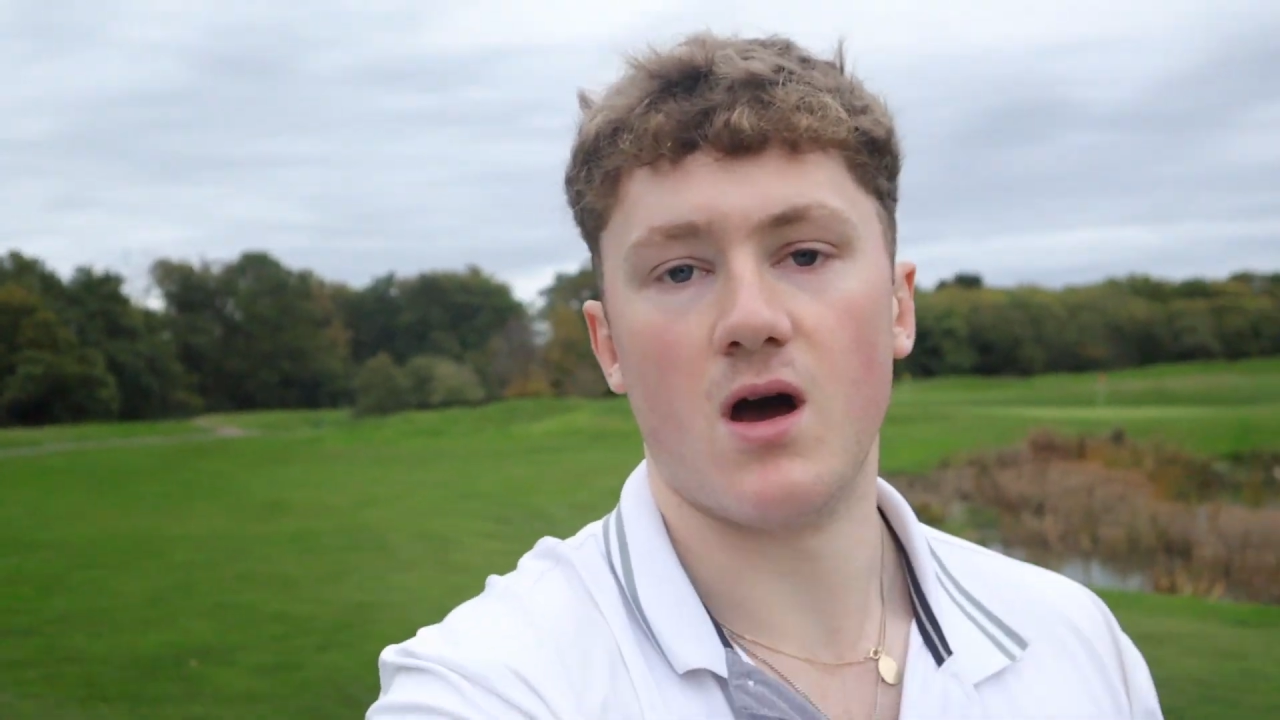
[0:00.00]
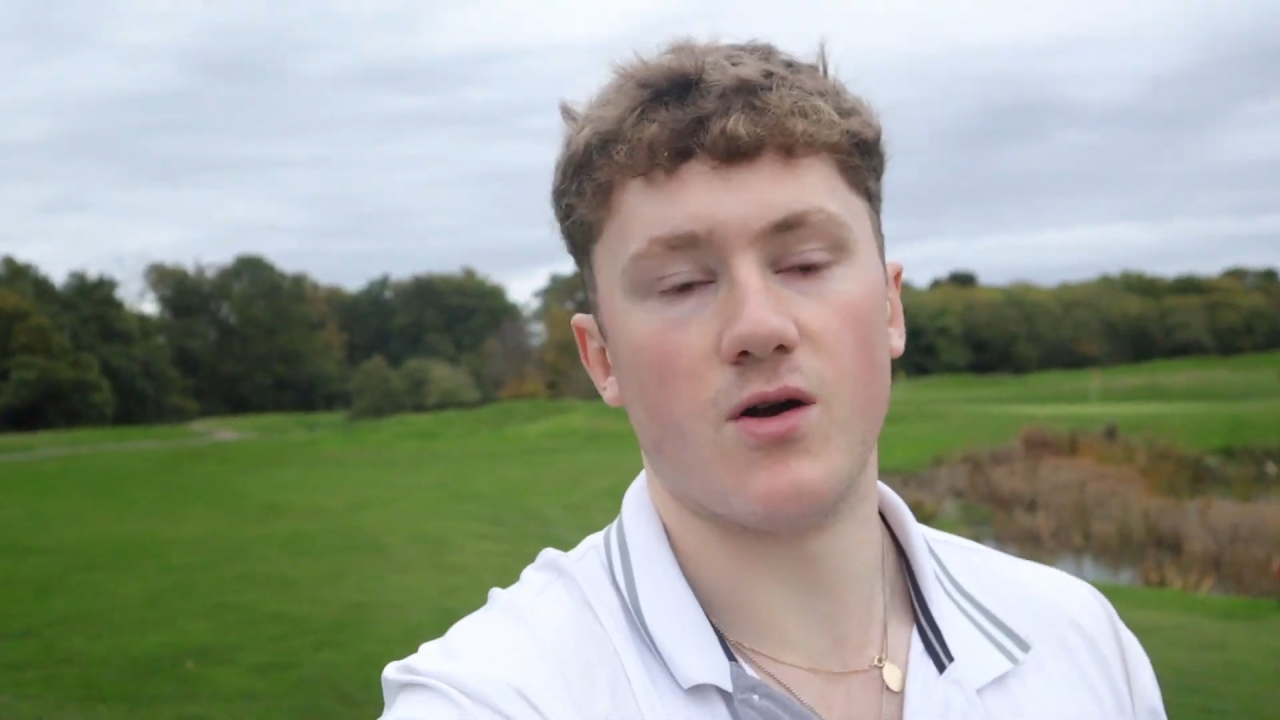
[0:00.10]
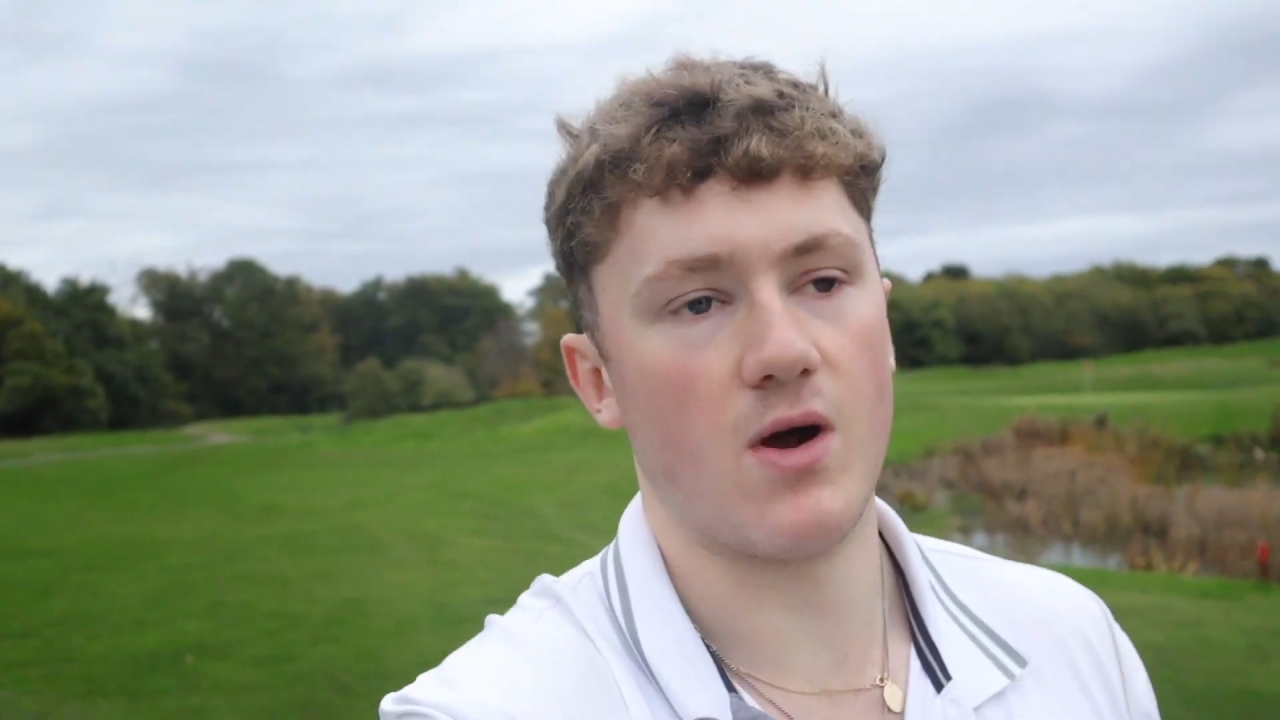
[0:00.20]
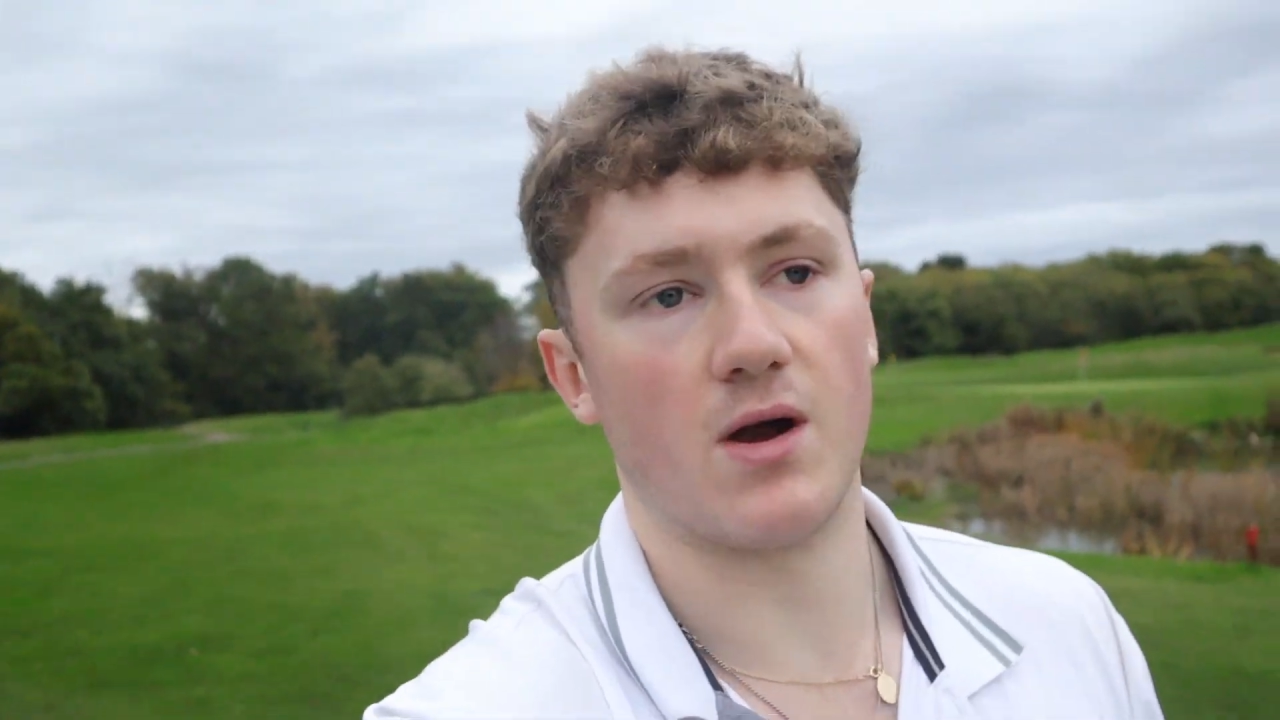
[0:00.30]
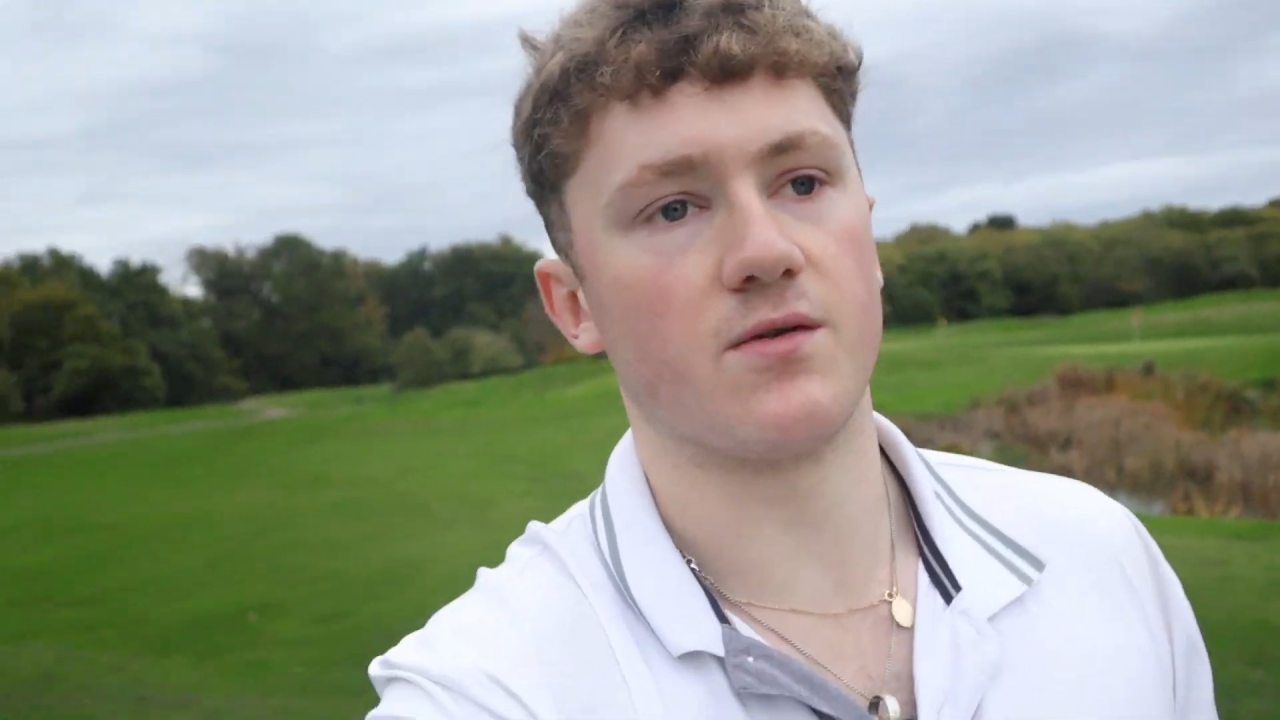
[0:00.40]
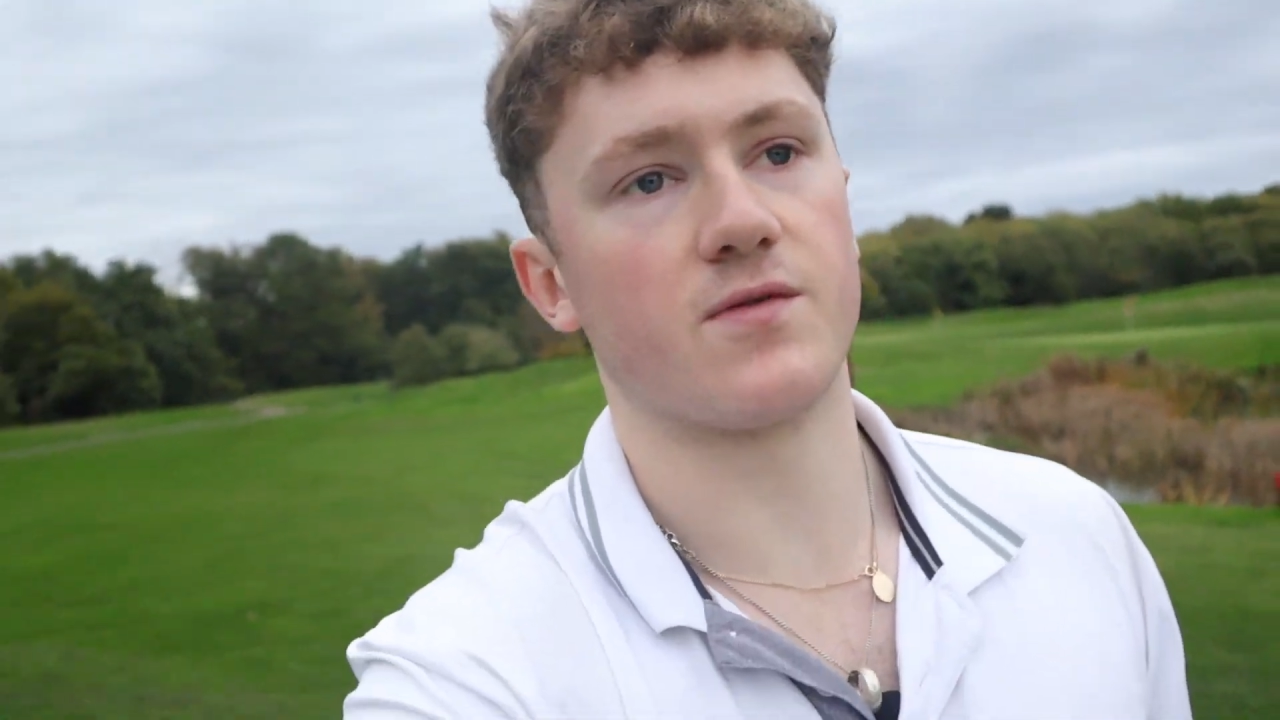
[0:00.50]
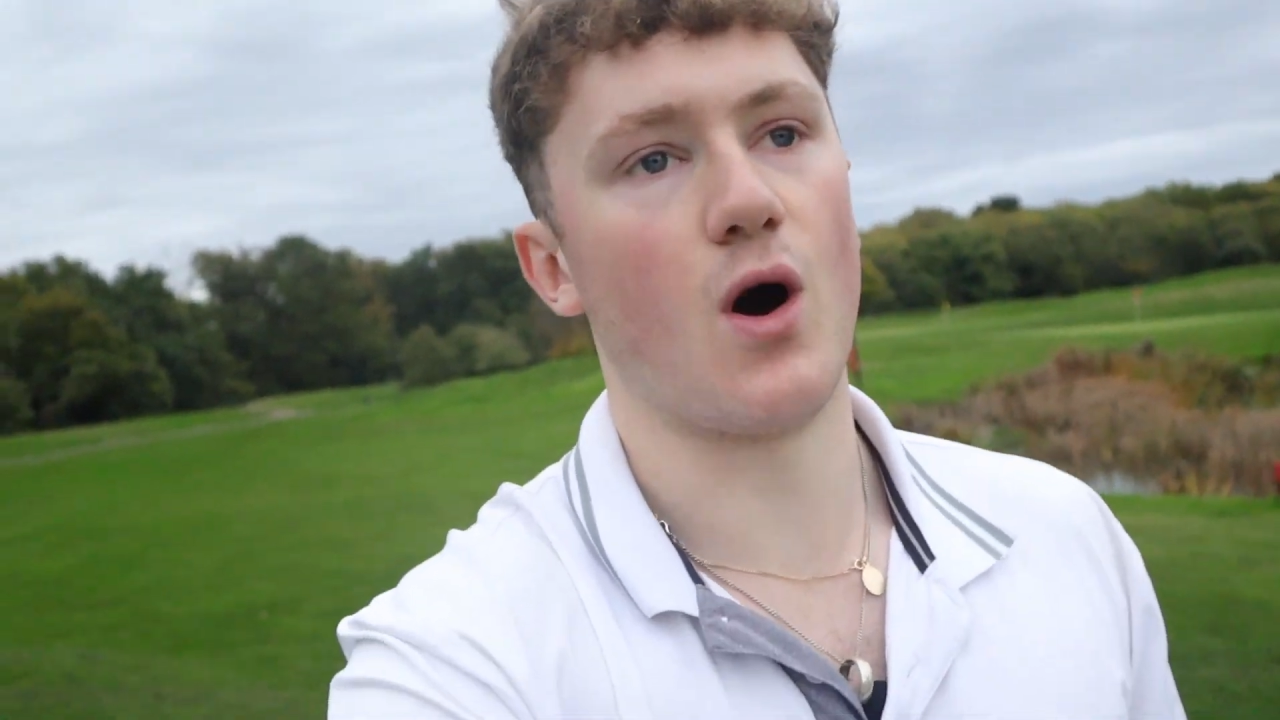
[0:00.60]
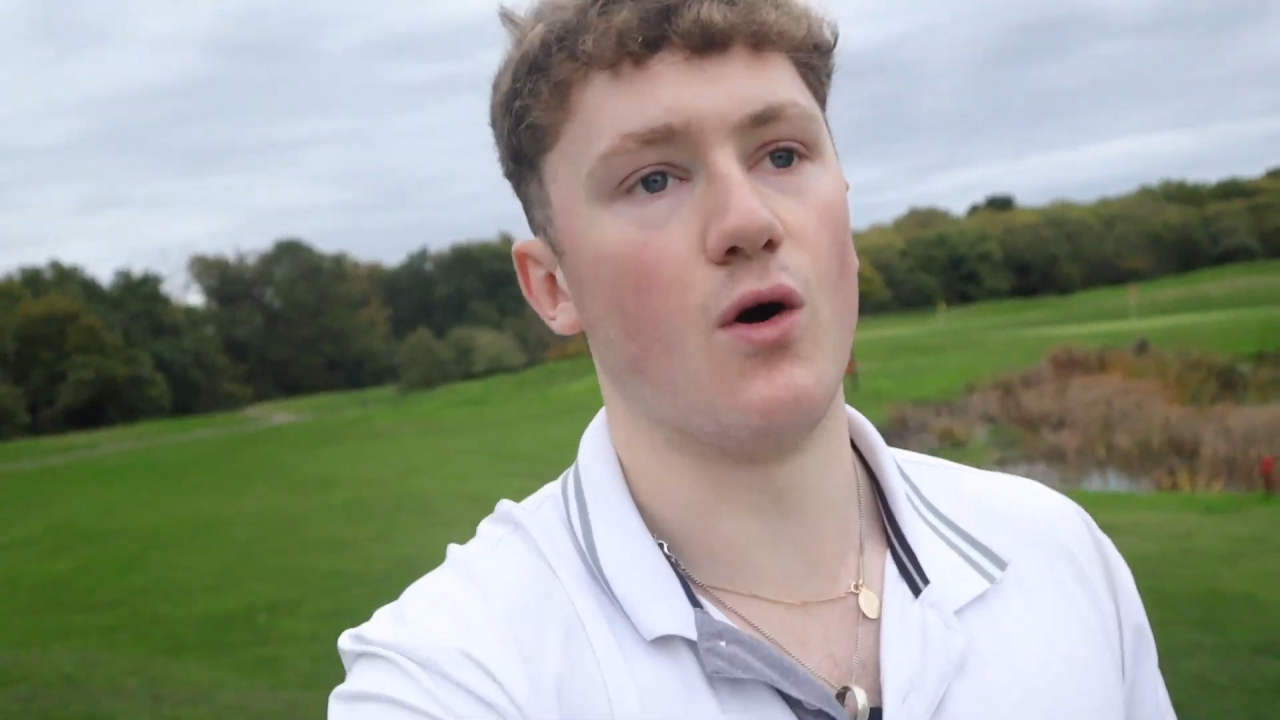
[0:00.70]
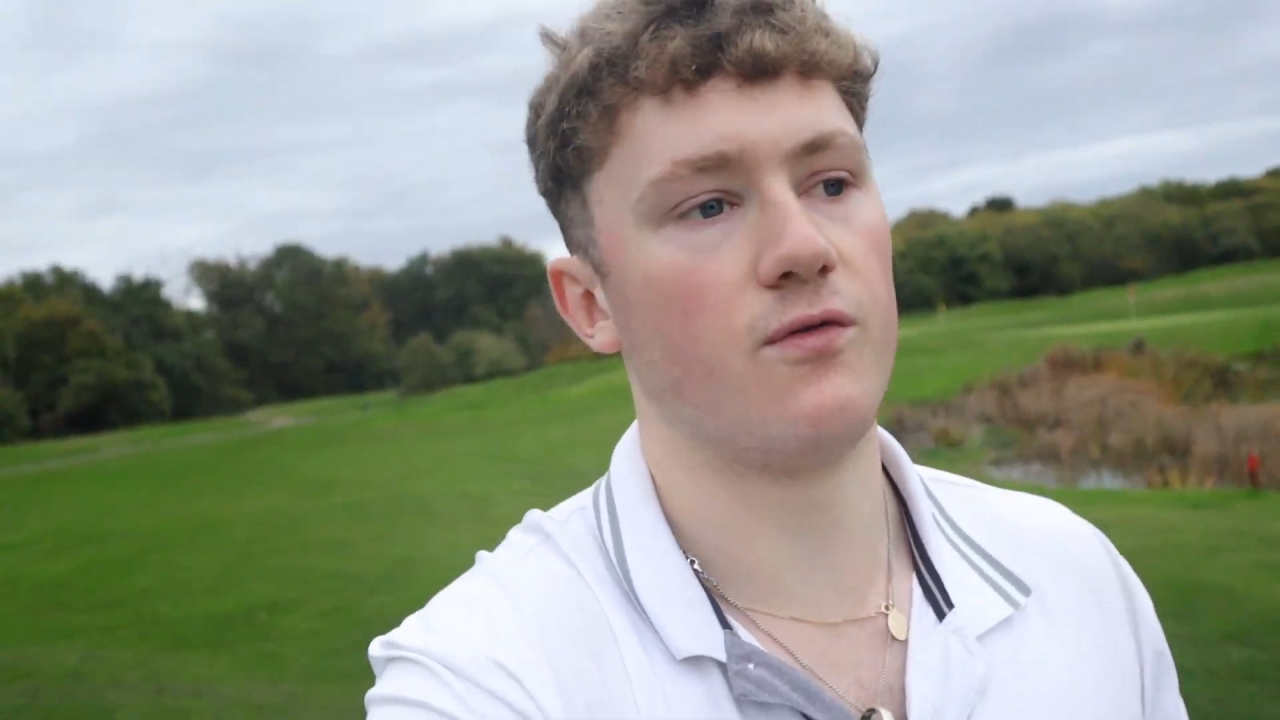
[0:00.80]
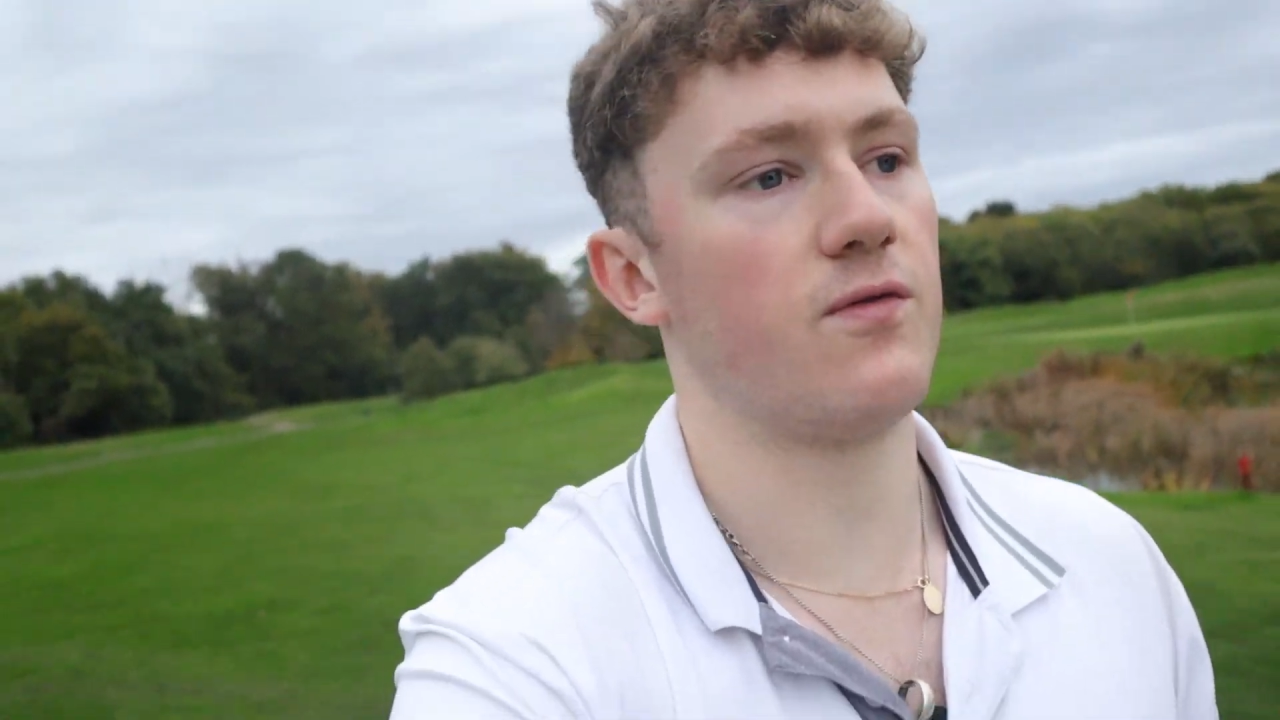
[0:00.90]
a round of
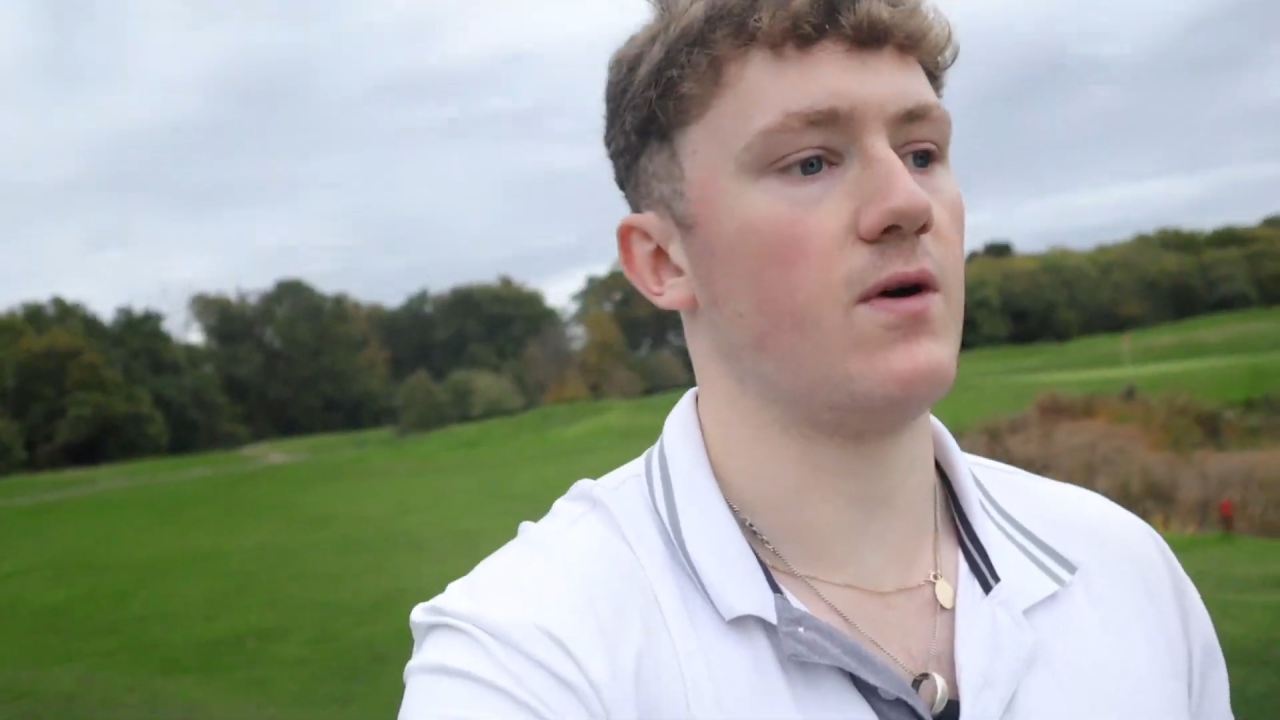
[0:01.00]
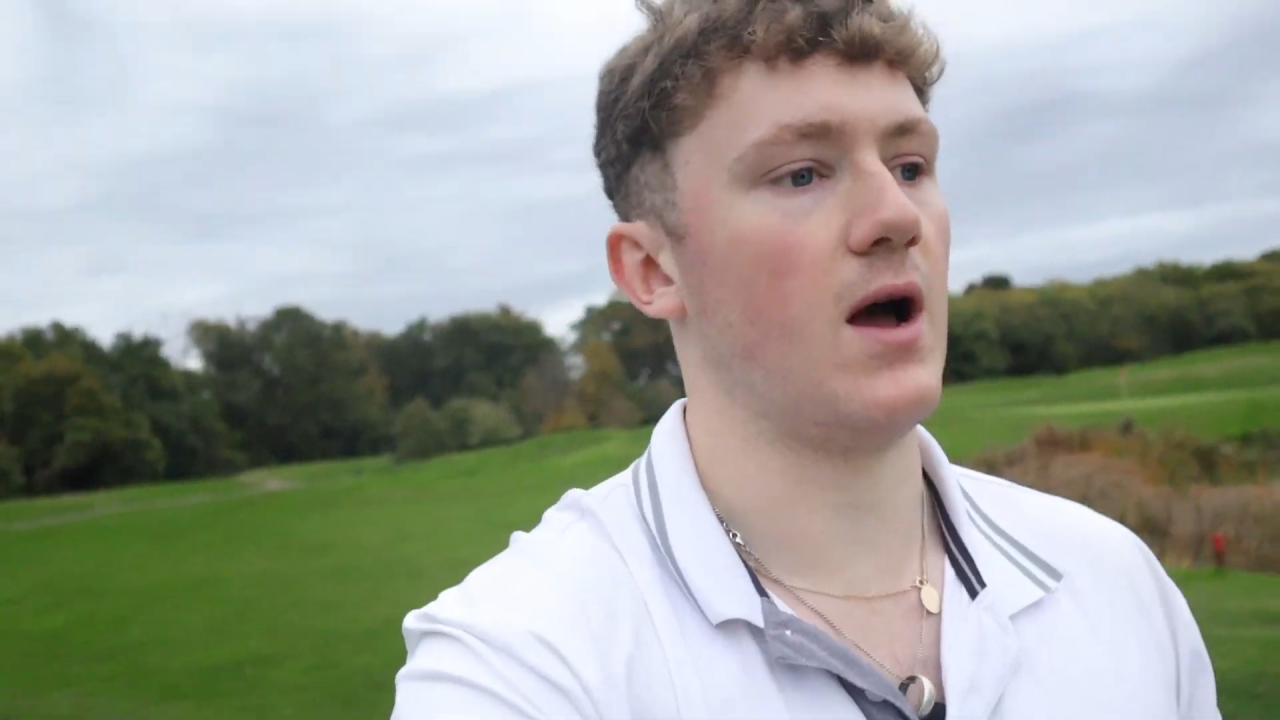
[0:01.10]
golf,